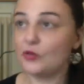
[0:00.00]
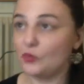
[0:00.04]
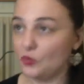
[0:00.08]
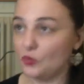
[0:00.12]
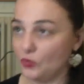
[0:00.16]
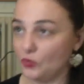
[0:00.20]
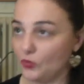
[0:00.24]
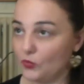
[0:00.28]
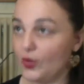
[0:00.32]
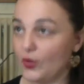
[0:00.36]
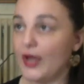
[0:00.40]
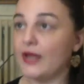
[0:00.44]

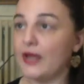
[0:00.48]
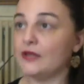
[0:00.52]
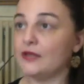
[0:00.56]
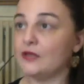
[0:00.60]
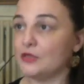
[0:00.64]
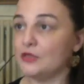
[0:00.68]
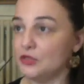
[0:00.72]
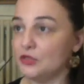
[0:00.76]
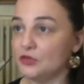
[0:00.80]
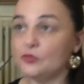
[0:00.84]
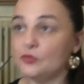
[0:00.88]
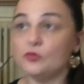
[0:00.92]

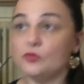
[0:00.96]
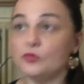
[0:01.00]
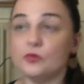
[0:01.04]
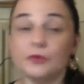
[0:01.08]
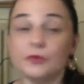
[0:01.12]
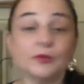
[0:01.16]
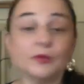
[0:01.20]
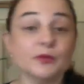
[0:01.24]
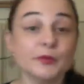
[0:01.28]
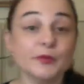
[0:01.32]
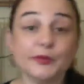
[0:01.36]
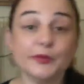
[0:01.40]
when you
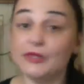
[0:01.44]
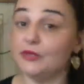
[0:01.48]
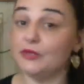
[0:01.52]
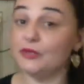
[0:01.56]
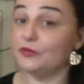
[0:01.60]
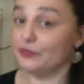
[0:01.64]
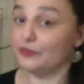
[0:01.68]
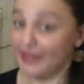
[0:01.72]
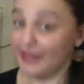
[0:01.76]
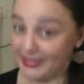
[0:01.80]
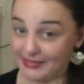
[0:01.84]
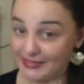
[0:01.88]
will be
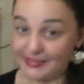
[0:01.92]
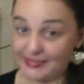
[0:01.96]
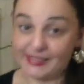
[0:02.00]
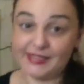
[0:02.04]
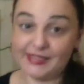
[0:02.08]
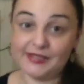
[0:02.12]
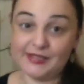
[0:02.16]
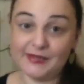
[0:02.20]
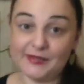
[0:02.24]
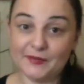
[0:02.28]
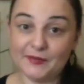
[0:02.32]
ready